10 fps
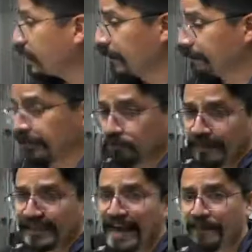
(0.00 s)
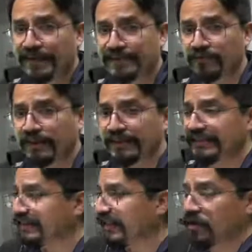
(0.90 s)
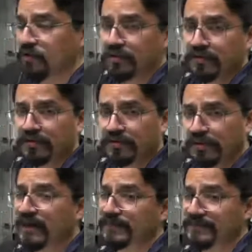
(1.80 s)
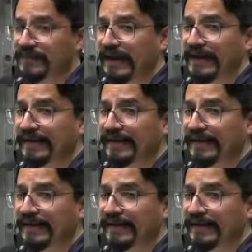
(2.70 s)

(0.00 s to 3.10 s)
But what happens when the Tico comes back?